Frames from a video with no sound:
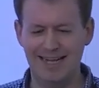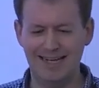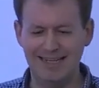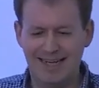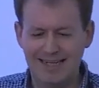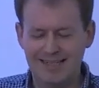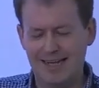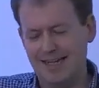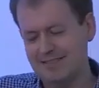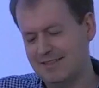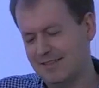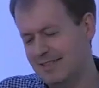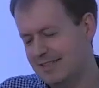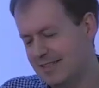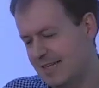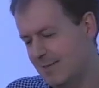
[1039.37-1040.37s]
and, and, and
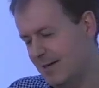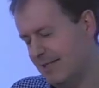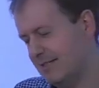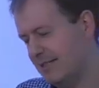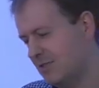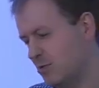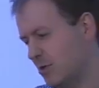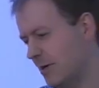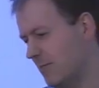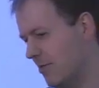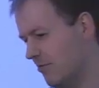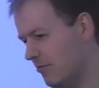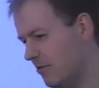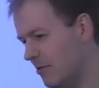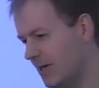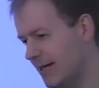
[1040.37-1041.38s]
so the team had to talk him
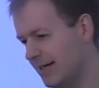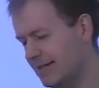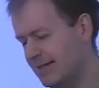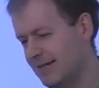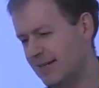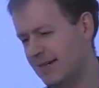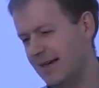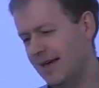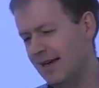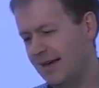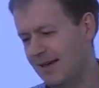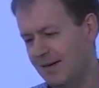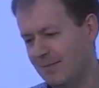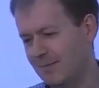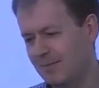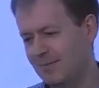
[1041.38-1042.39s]
through it,
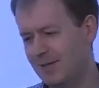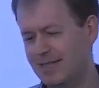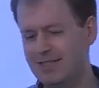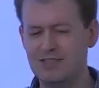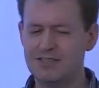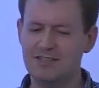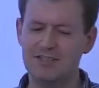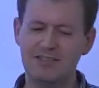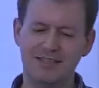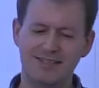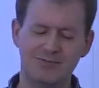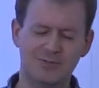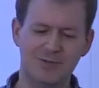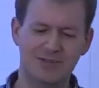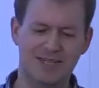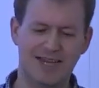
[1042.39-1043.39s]
um, but he just couldn't
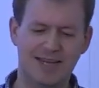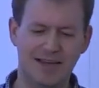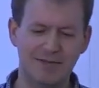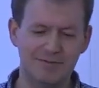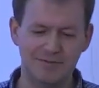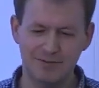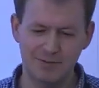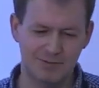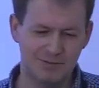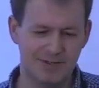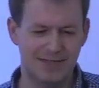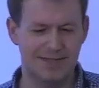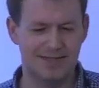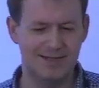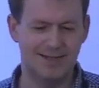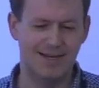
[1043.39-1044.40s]
almost get comfortable with
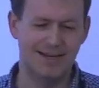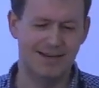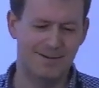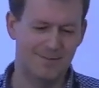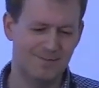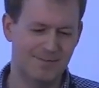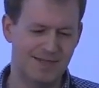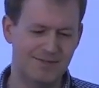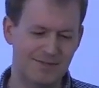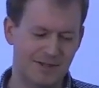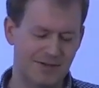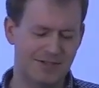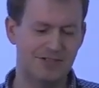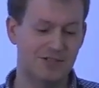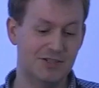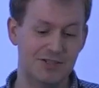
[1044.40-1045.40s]
it, um, even though
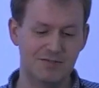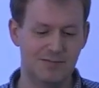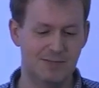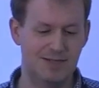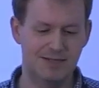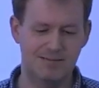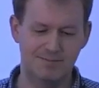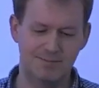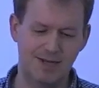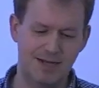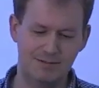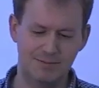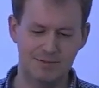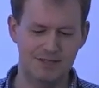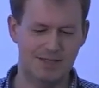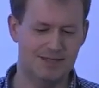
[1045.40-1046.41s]
he should have been
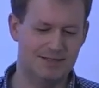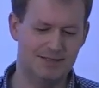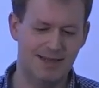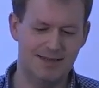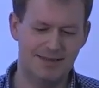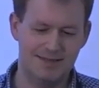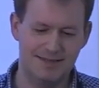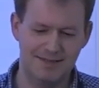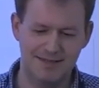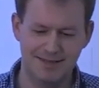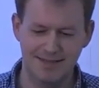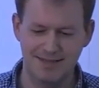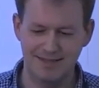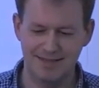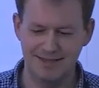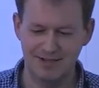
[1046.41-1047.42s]
able to understand the,
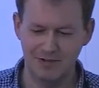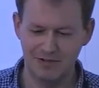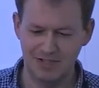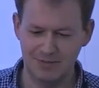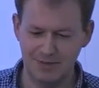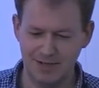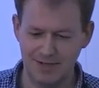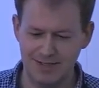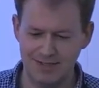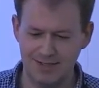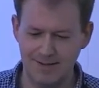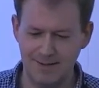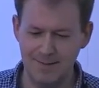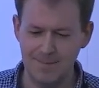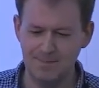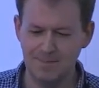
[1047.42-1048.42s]
the, the, logic behind it.